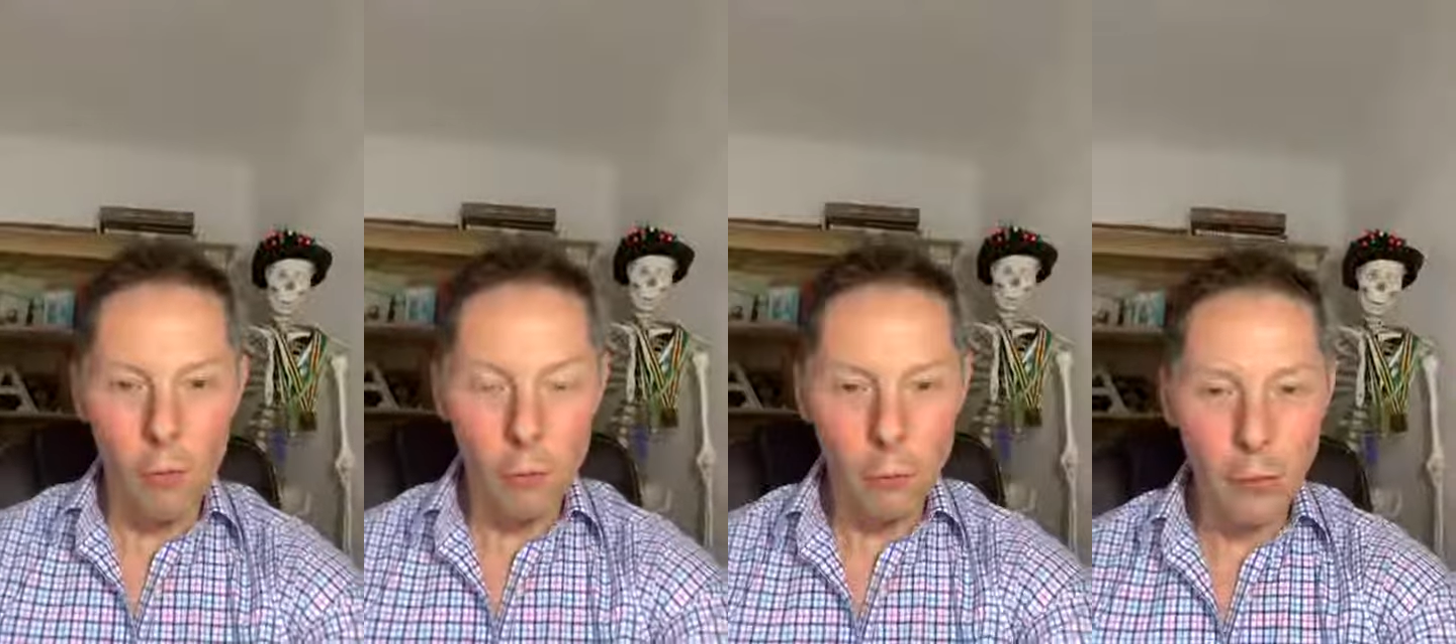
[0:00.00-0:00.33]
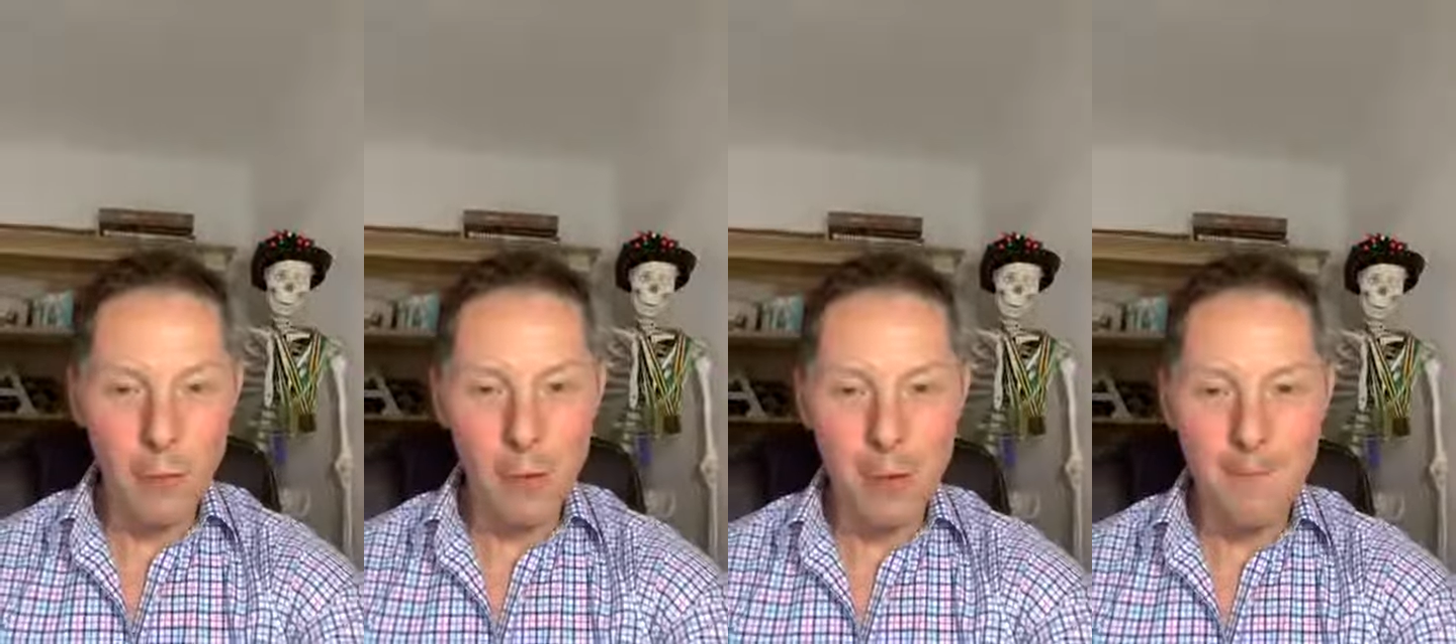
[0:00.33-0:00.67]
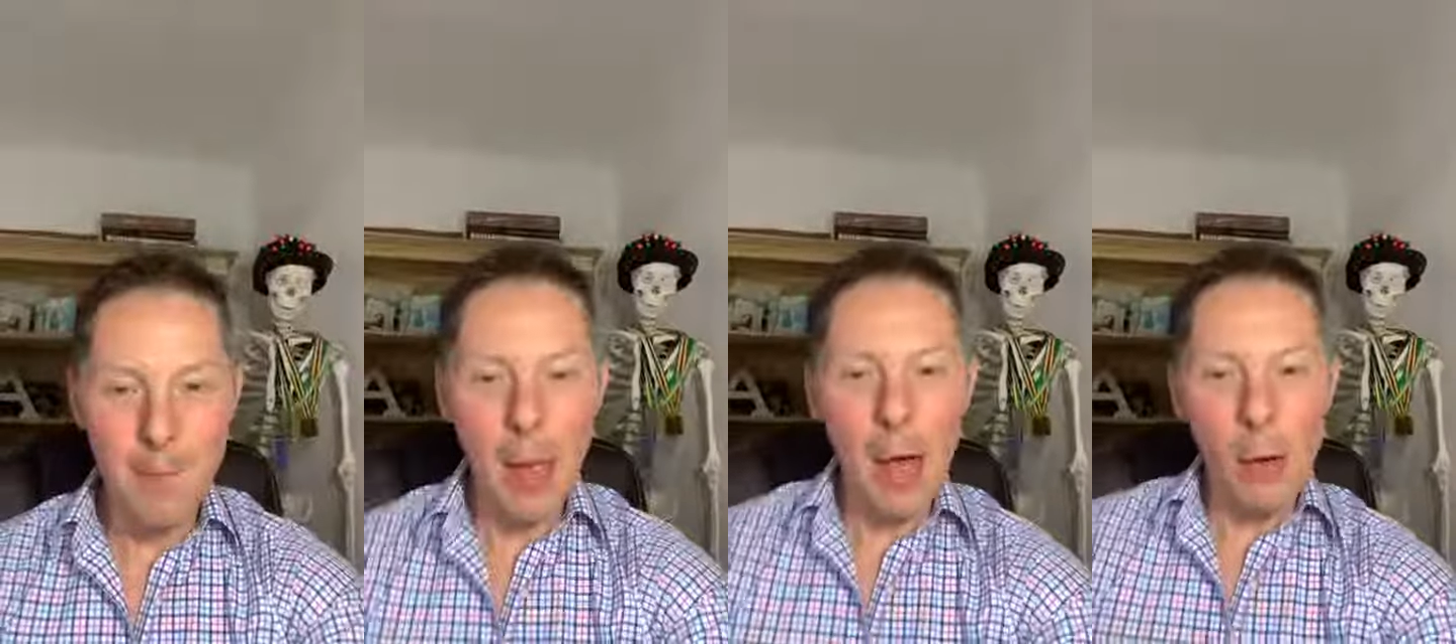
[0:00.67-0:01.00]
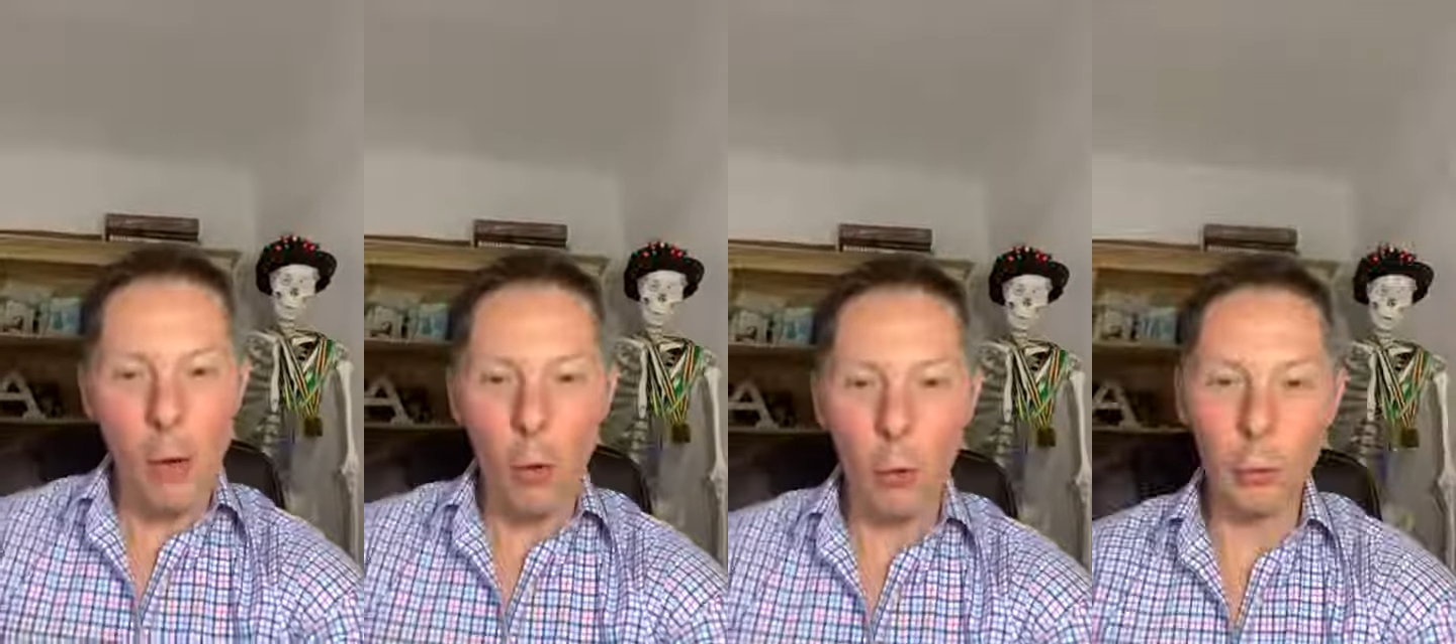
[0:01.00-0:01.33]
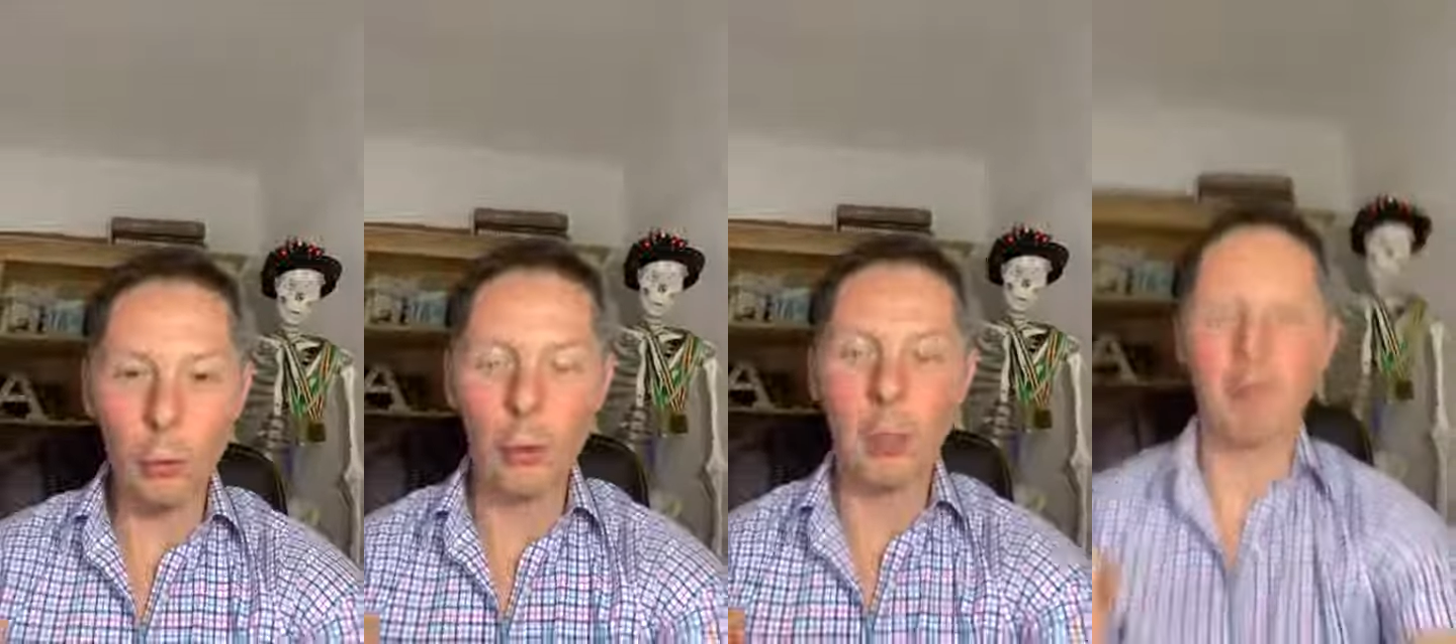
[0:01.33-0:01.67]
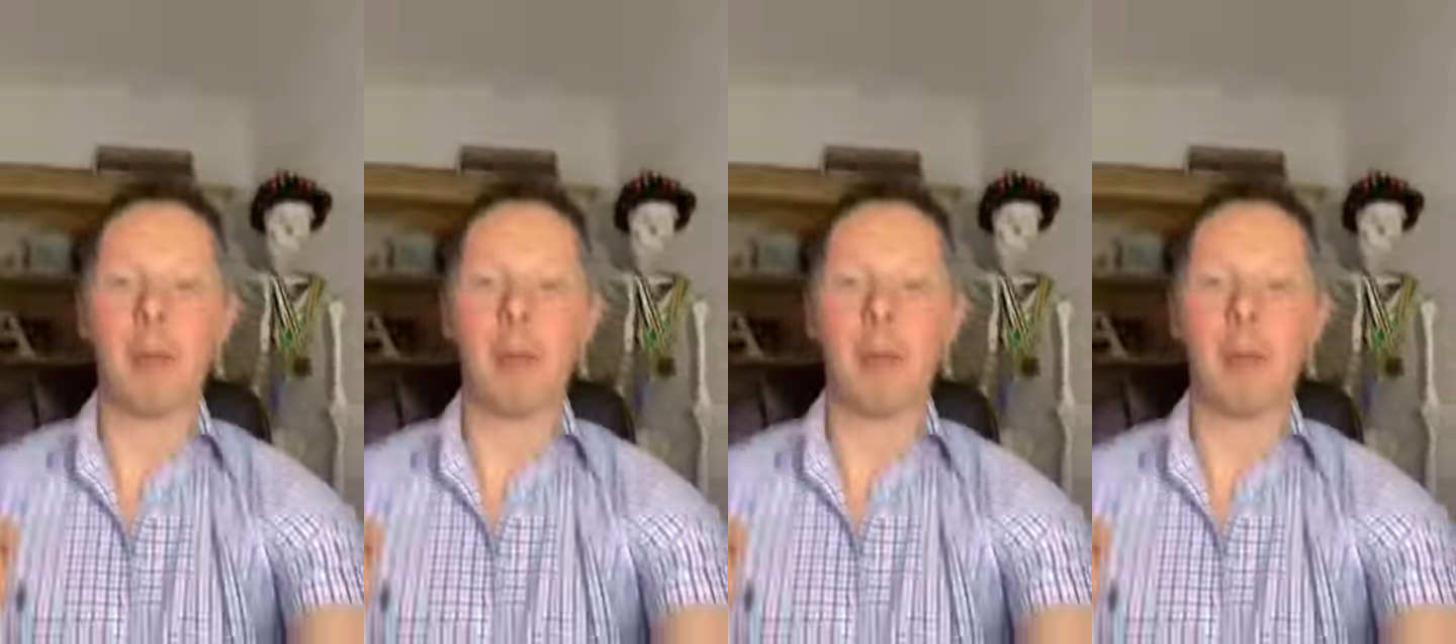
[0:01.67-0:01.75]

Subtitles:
shiver and huddle your